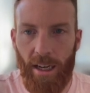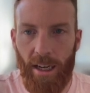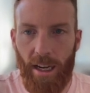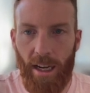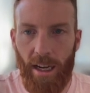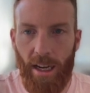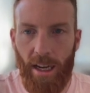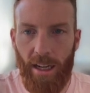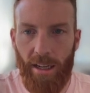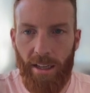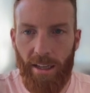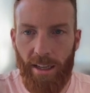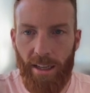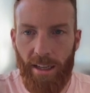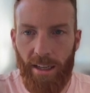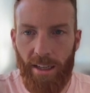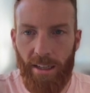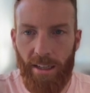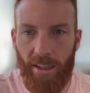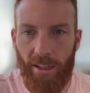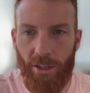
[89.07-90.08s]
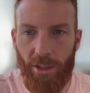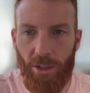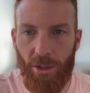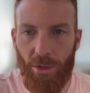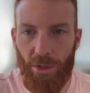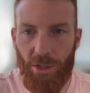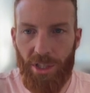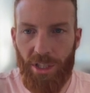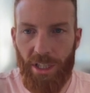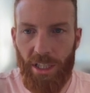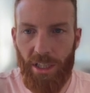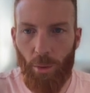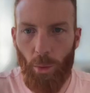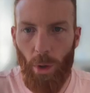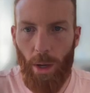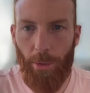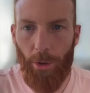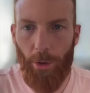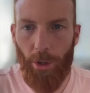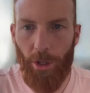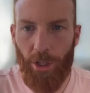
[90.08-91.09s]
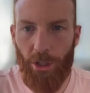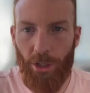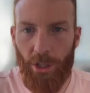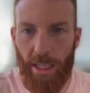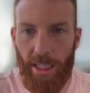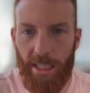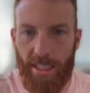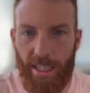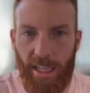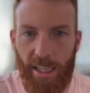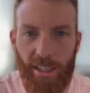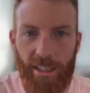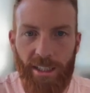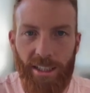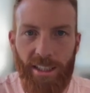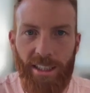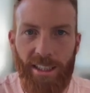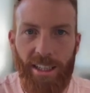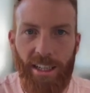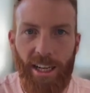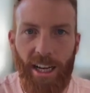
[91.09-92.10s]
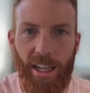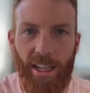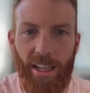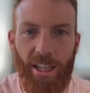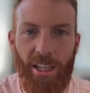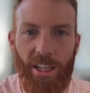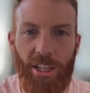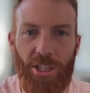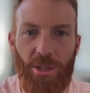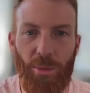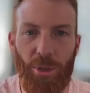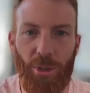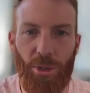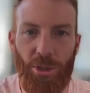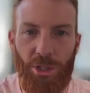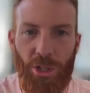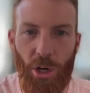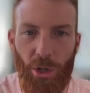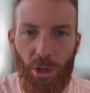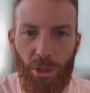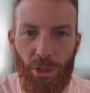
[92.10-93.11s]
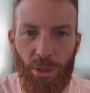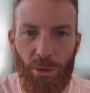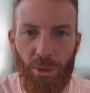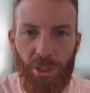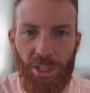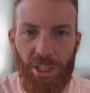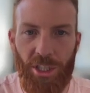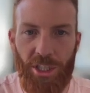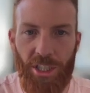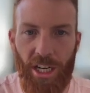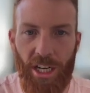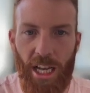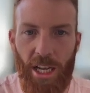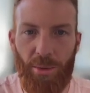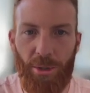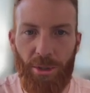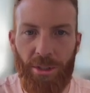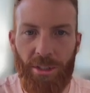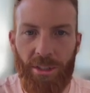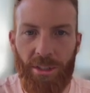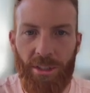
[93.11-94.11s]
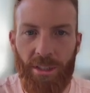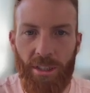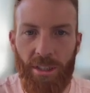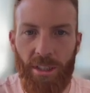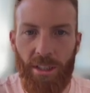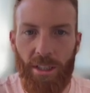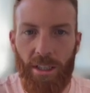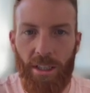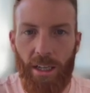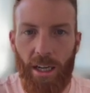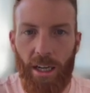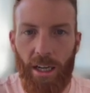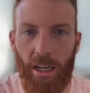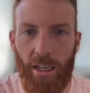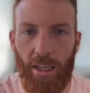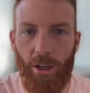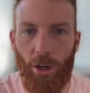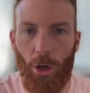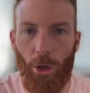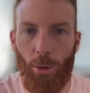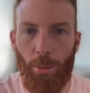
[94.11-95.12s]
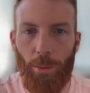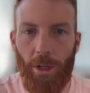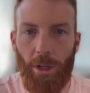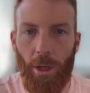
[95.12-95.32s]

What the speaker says: and then you'll see the webhook address here, and then there's a blue toggle which is enabled, and I can open up